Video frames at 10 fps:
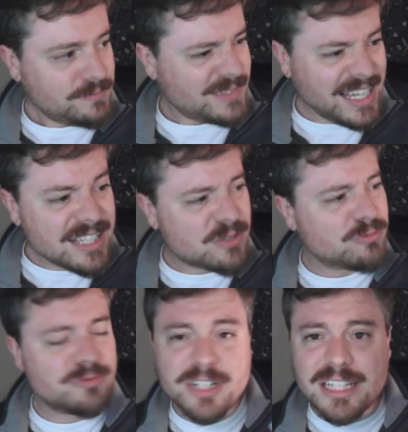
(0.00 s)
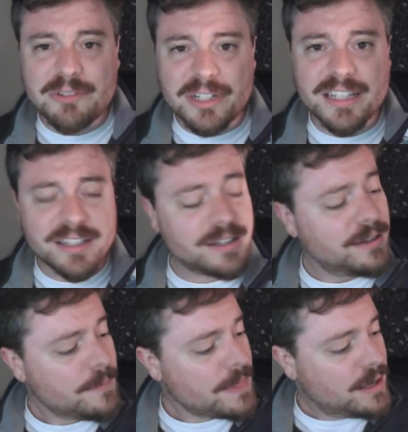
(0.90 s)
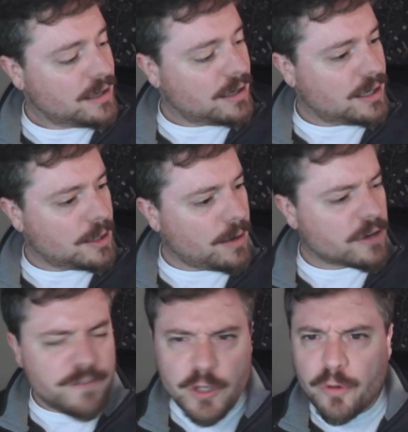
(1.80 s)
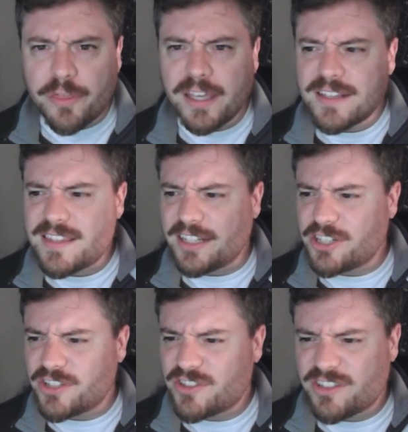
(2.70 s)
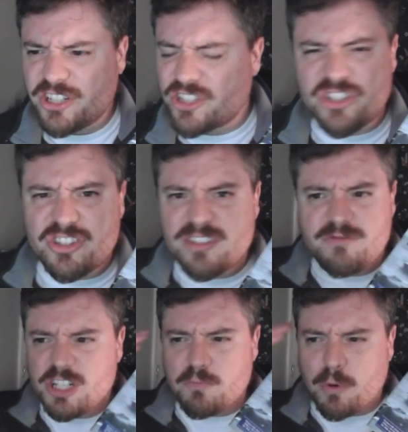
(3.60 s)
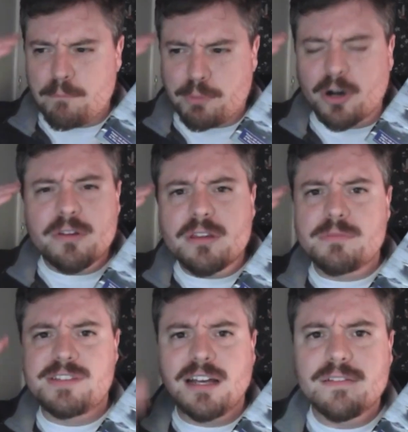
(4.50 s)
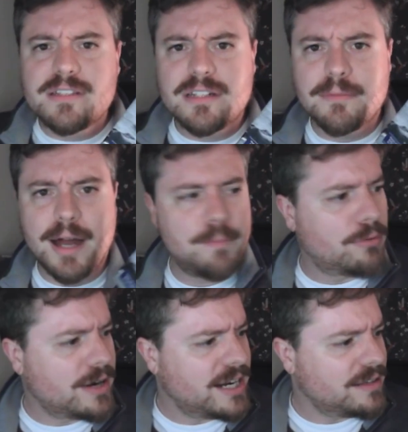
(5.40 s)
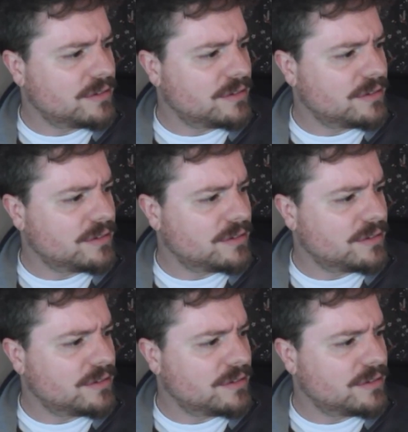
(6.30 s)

It's really, really good. A few things that just were burned themselves into my brain.